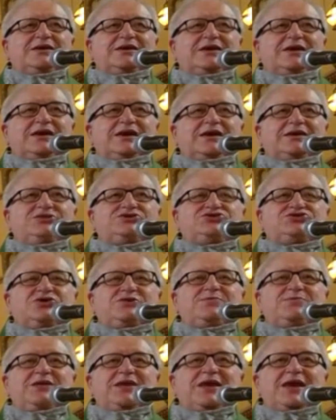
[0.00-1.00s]
And it should
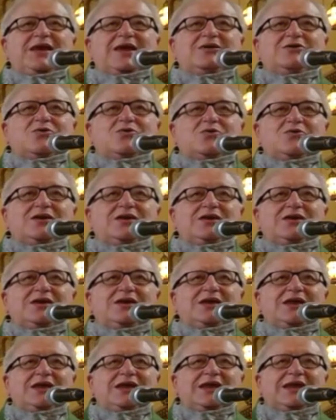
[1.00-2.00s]
be echoing
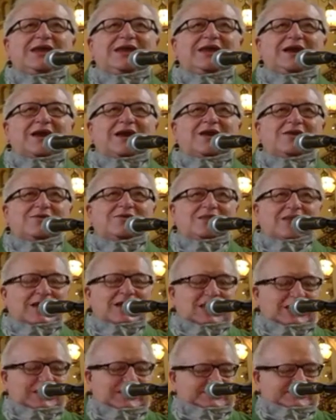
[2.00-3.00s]
in our
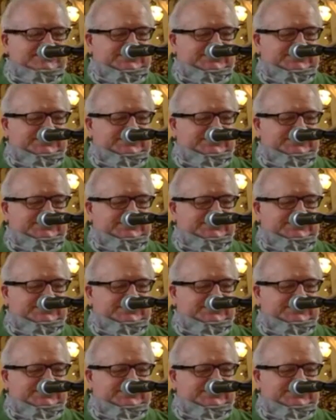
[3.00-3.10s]
lives